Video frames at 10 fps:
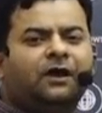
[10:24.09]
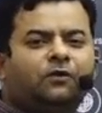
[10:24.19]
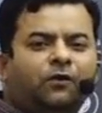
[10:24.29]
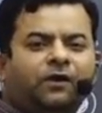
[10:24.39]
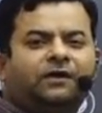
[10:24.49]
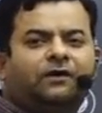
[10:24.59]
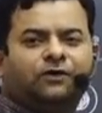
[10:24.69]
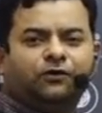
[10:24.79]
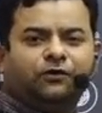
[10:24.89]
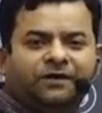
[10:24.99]
going on the
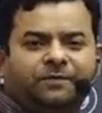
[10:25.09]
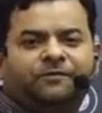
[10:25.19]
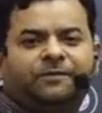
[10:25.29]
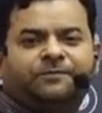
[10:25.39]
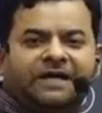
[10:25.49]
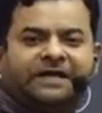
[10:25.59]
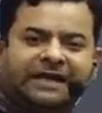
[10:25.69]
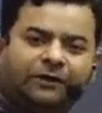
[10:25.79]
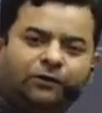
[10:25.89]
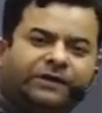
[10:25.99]
UNDP website
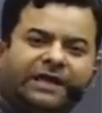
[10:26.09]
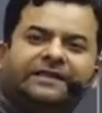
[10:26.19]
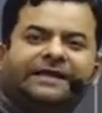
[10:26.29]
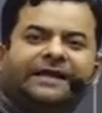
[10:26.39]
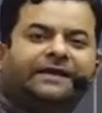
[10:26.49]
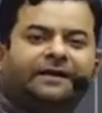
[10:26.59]
and looking the data,